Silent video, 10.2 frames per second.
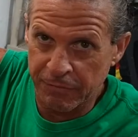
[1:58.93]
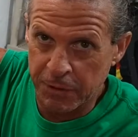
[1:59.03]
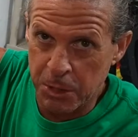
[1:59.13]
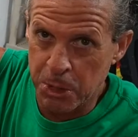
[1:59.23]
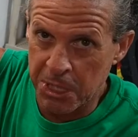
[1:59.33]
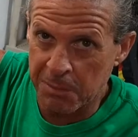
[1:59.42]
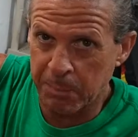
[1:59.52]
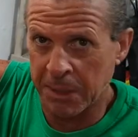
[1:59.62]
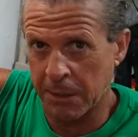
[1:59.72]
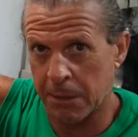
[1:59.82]
of the
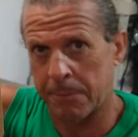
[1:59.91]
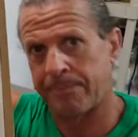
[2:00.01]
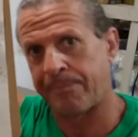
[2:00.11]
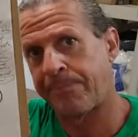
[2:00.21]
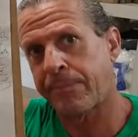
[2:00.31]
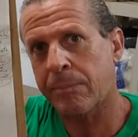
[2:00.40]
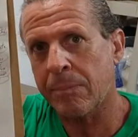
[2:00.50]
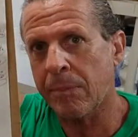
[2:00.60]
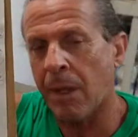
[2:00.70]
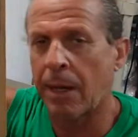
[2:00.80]
Jeep here,
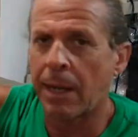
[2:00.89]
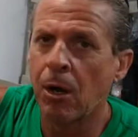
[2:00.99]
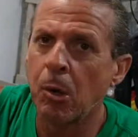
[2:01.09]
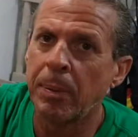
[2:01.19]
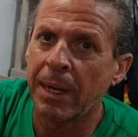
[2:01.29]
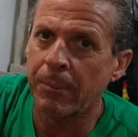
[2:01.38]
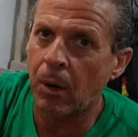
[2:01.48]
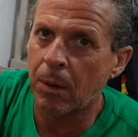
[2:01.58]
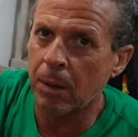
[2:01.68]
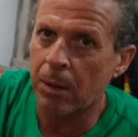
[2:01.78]
and I hope I'm
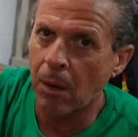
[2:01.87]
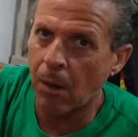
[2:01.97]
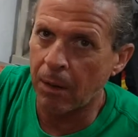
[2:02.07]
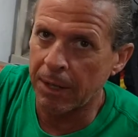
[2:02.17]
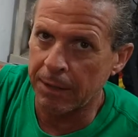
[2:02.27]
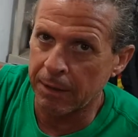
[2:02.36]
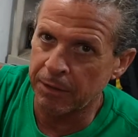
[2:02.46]
all on